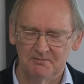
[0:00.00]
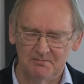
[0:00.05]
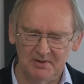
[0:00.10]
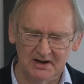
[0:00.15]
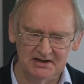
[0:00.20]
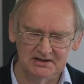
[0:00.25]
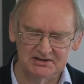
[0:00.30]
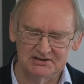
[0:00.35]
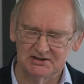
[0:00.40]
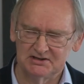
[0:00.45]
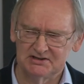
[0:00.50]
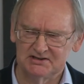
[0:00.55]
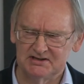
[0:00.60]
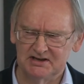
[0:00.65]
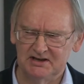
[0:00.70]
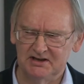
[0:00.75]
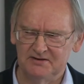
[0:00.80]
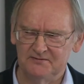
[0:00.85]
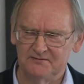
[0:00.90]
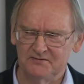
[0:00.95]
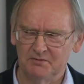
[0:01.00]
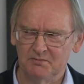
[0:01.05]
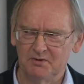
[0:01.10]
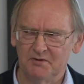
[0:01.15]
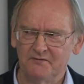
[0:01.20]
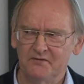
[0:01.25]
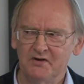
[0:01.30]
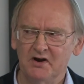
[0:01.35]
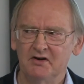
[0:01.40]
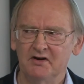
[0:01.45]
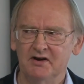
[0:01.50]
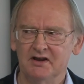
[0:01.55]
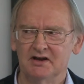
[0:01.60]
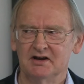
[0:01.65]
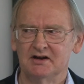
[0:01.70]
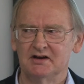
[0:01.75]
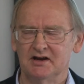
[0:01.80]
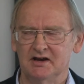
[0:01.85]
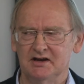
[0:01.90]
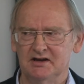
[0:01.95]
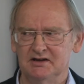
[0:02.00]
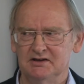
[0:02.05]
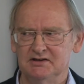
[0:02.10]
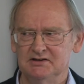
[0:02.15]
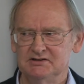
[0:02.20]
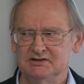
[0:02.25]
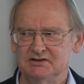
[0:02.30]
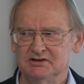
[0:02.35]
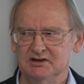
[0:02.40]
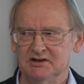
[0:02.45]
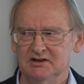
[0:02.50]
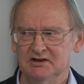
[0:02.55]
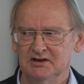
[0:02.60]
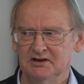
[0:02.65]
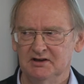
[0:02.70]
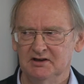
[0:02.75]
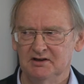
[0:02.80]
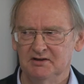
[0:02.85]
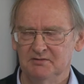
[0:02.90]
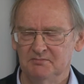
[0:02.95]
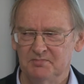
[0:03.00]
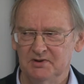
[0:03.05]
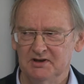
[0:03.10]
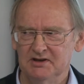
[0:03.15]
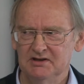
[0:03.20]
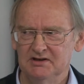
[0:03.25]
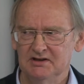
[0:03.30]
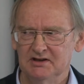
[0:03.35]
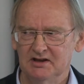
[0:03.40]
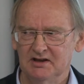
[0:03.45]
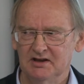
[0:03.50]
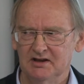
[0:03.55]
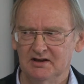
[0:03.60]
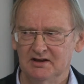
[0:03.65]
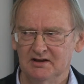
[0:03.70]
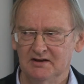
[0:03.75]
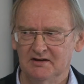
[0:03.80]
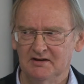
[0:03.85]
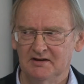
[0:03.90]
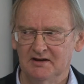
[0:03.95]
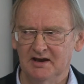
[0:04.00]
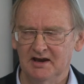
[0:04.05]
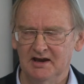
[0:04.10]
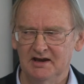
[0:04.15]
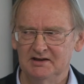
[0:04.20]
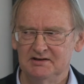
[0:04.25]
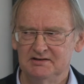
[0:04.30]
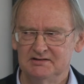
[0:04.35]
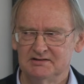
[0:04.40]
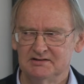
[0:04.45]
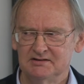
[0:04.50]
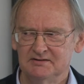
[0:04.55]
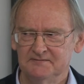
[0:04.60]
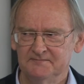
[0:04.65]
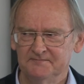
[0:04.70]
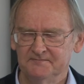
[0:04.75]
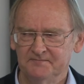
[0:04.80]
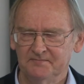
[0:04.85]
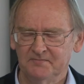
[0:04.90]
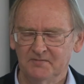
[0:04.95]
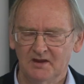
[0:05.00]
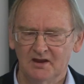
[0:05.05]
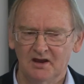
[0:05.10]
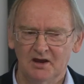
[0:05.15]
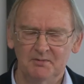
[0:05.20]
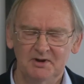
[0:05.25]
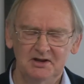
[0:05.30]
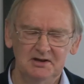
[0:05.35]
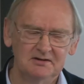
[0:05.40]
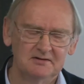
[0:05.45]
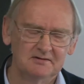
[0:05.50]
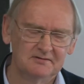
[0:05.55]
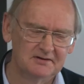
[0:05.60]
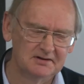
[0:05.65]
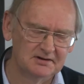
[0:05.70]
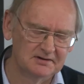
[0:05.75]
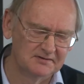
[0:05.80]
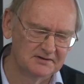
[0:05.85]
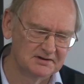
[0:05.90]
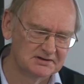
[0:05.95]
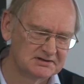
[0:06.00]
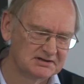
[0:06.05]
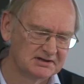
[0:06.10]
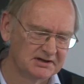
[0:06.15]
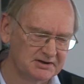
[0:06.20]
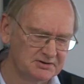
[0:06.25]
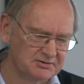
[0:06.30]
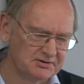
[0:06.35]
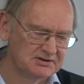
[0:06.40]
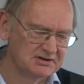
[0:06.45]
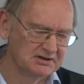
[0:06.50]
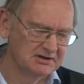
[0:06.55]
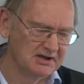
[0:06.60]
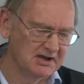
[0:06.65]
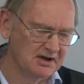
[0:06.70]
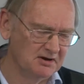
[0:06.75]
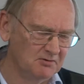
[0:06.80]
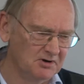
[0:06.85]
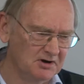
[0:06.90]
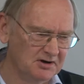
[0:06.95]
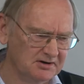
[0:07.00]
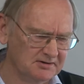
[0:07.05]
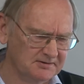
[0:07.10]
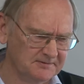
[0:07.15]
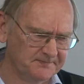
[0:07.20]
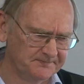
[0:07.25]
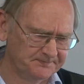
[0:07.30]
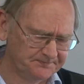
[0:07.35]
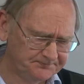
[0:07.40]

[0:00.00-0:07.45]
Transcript: But as I said, from a very young age, Bean had, I mean, there's literature now on